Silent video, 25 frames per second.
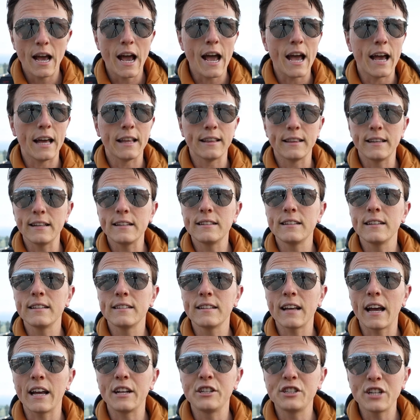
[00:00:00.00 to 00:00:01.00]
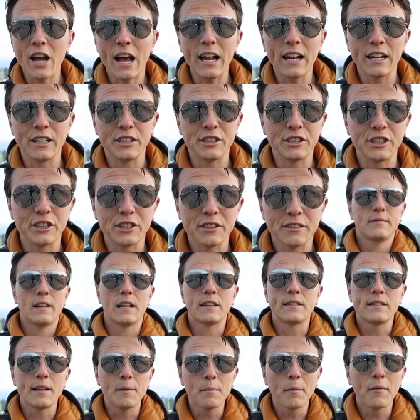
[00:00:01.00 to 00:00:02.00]
And this is a challenge.
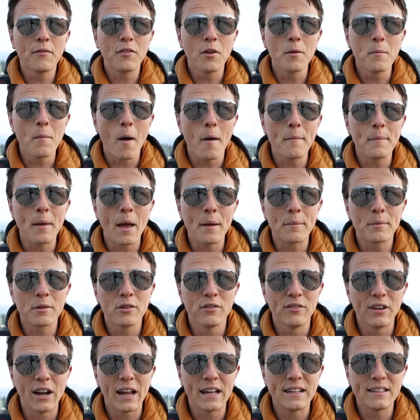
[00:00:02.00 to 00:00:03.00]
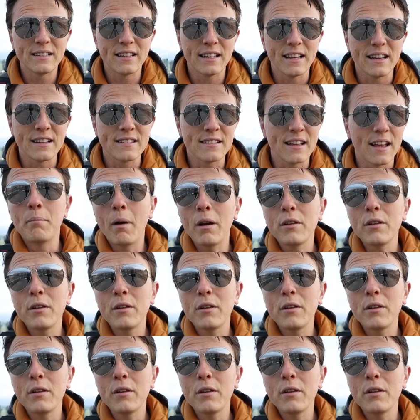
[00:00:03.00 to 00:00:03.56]
Now, some of you might be able to relate to this.